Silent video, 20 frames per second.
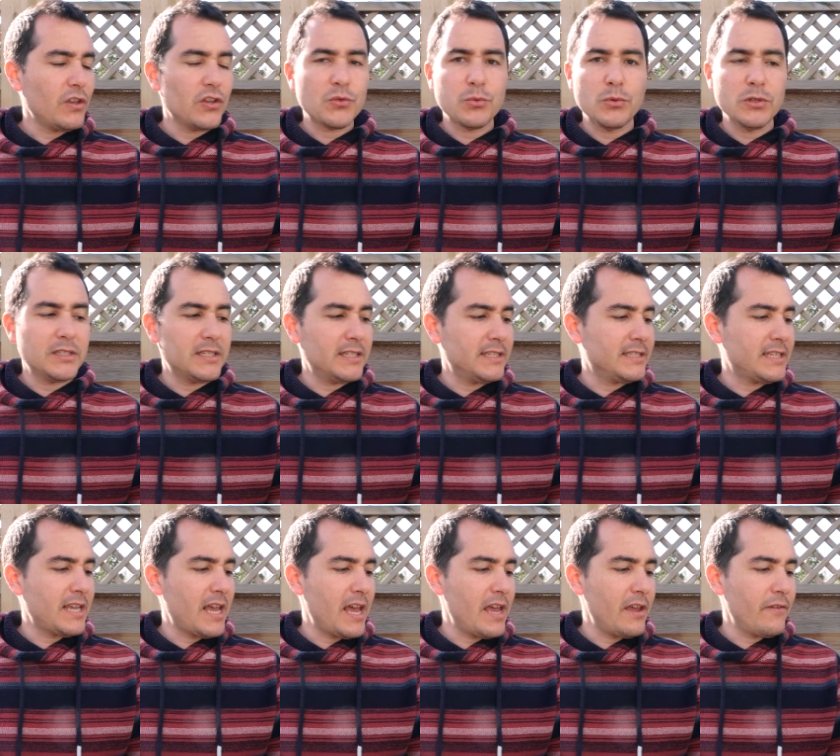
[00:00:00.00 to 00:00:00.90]
dishwasher
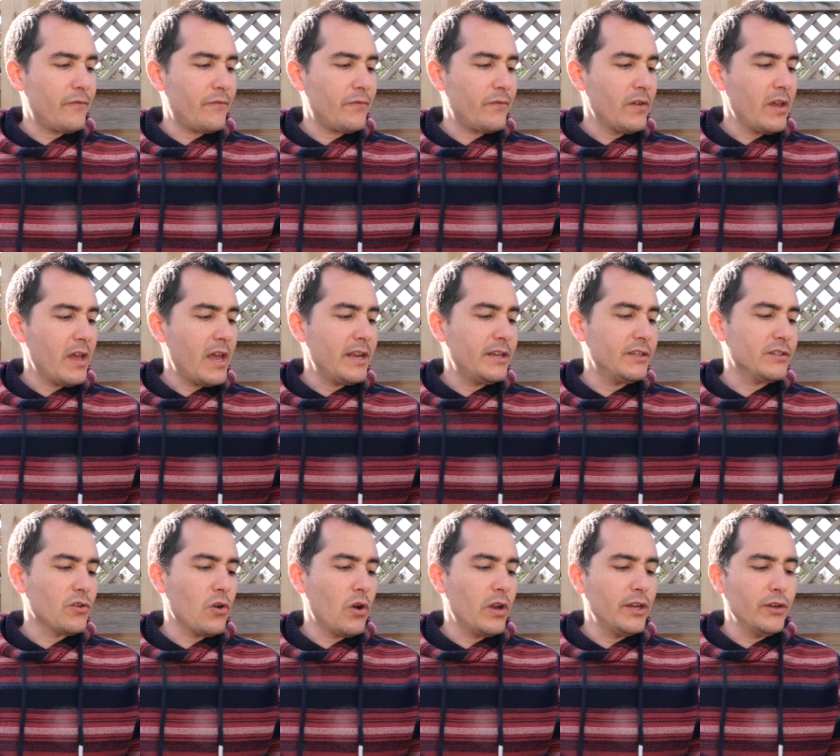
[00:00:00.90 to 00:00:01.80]
safe, and
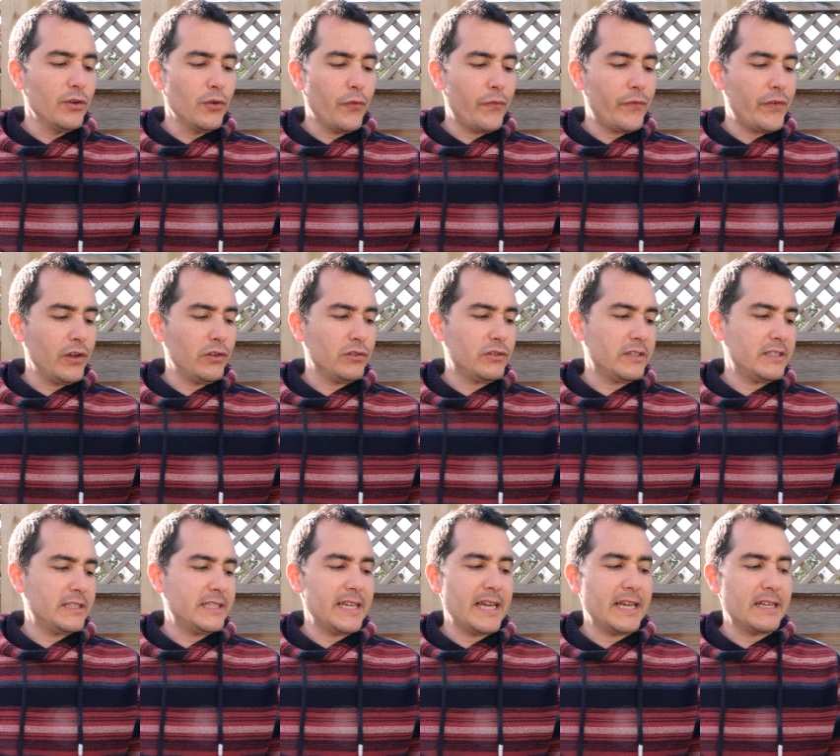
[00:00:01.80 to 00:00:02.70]
it's got a little filter
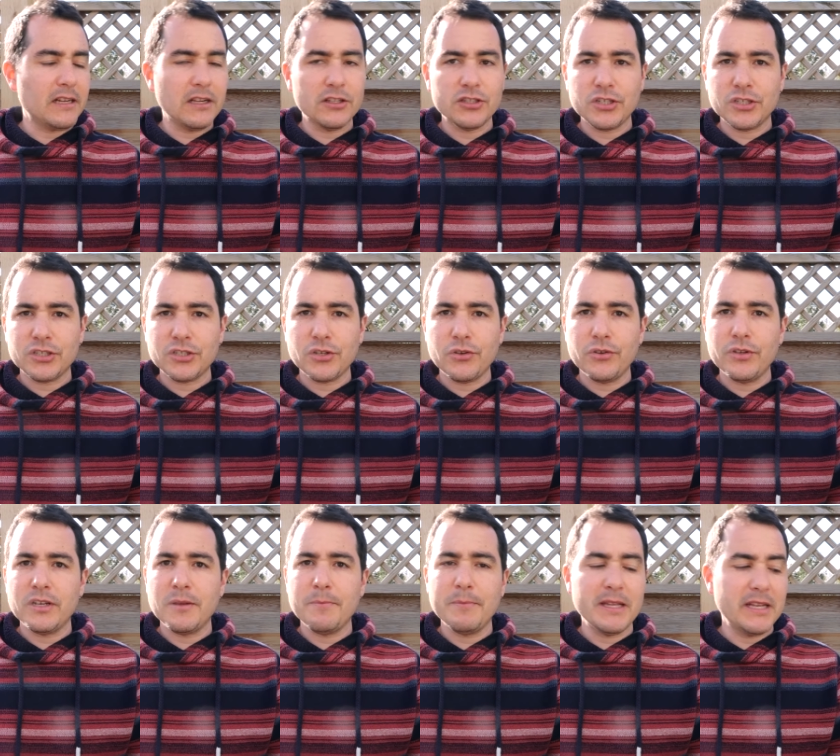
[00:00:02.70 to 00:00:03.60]
at the end. I'll just show
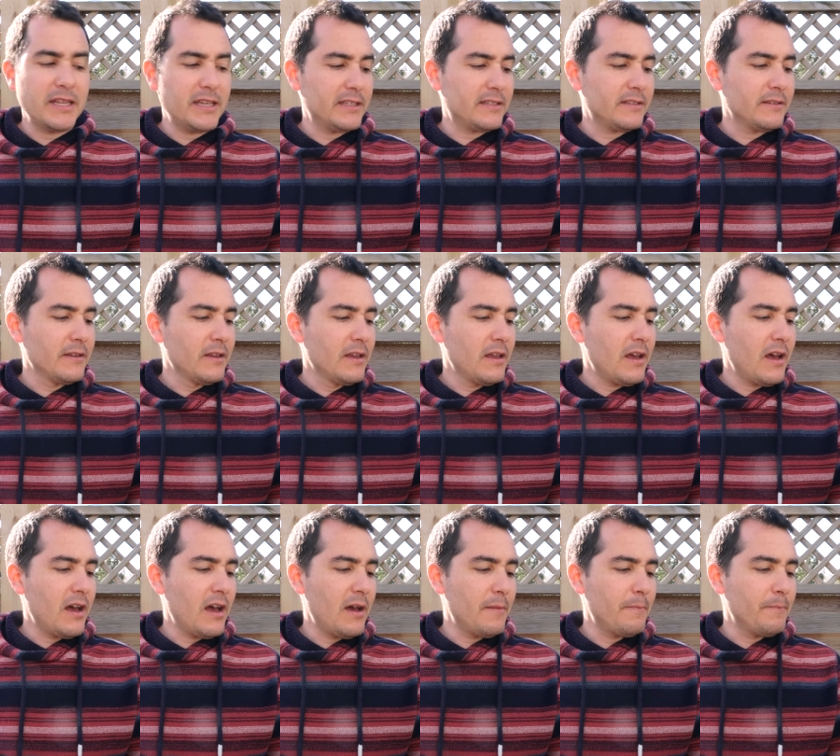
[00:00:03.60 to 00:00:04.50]
you in a minute.
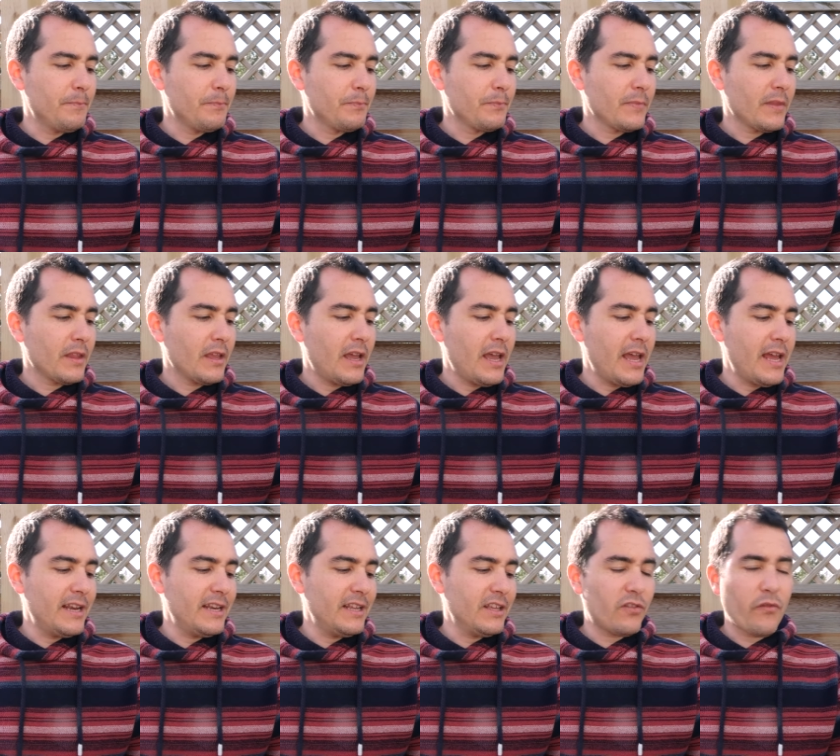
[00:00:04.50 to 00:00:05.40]
Um,
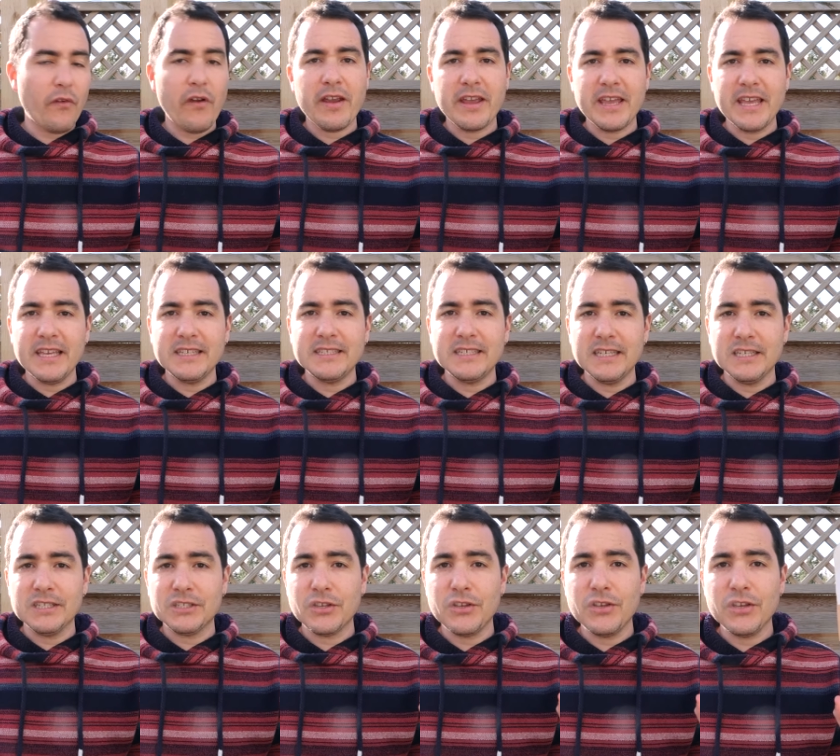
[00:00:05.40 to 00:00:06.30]
and it's very
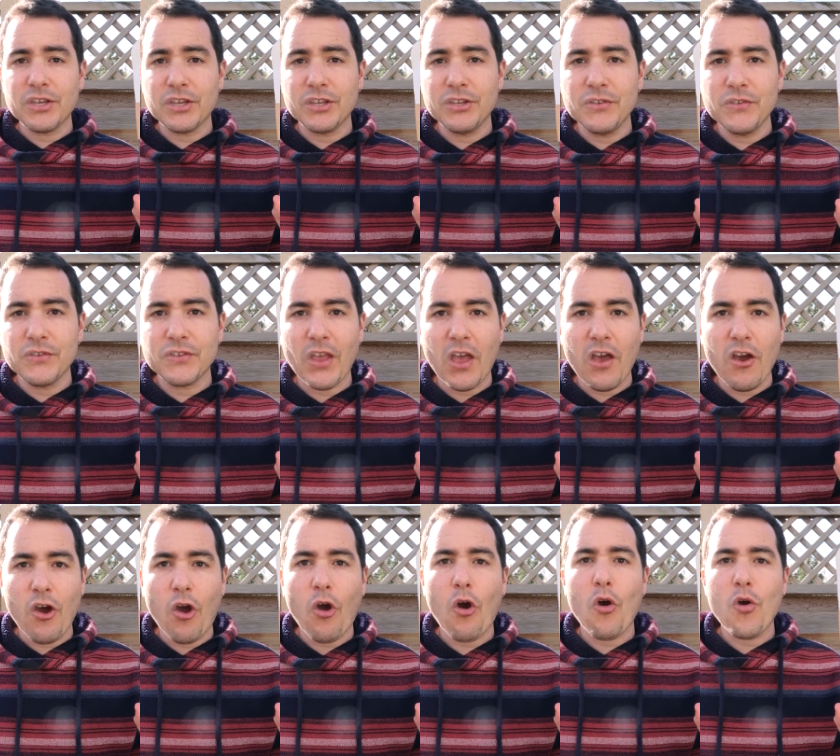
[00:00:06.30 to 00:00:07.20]
easy. So you could use it
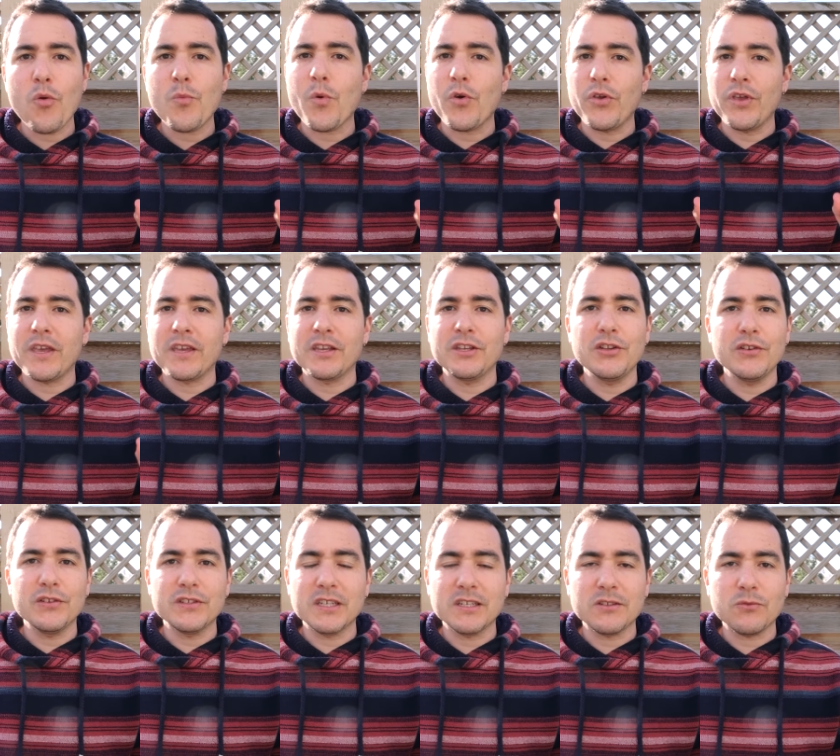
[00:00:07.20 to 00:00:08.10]
at home or you can
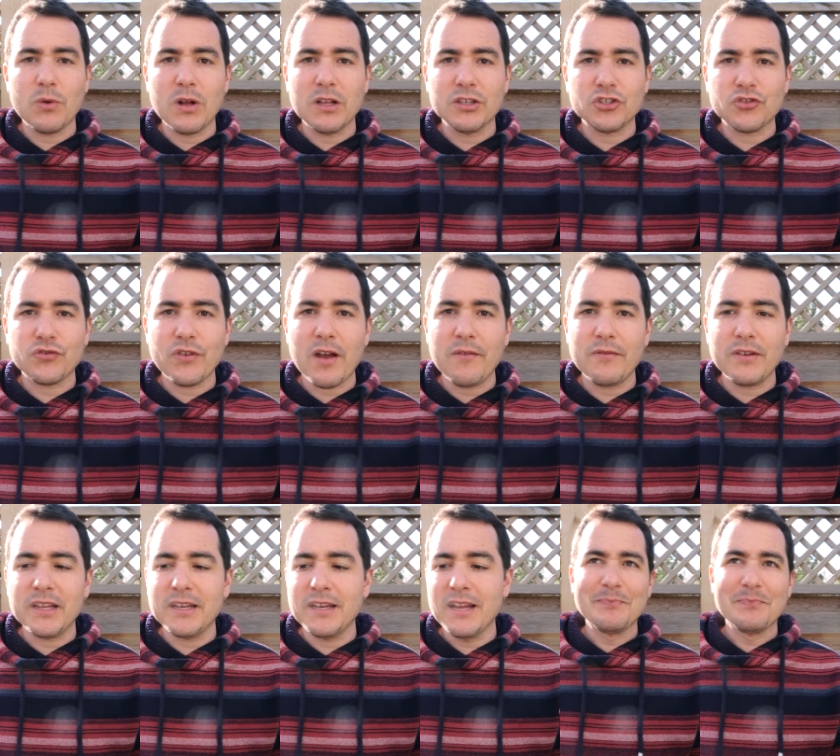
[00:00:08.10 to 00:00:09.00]
use it whilst
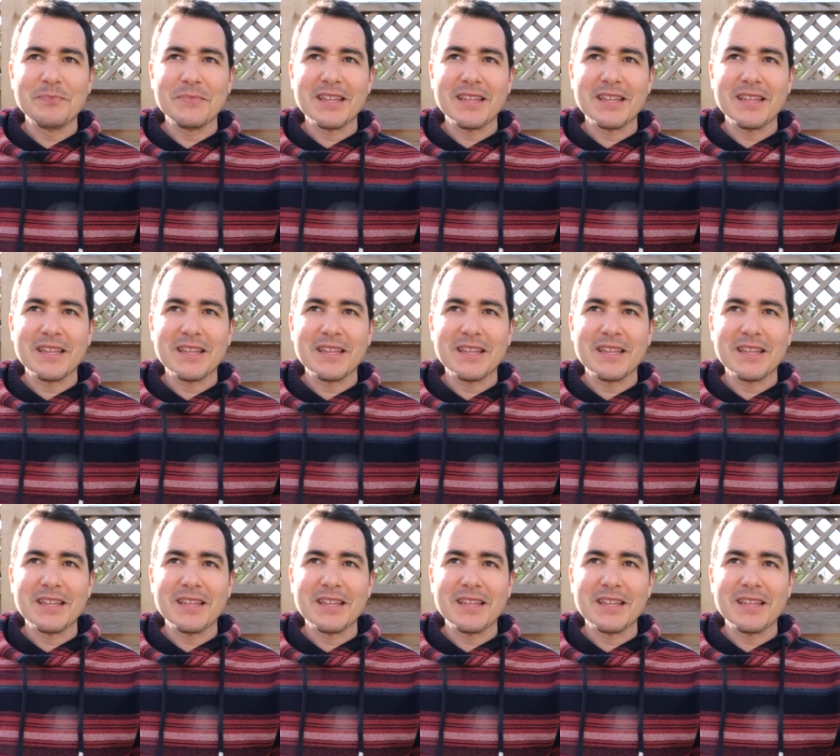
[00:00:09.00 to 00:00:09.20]
traveling.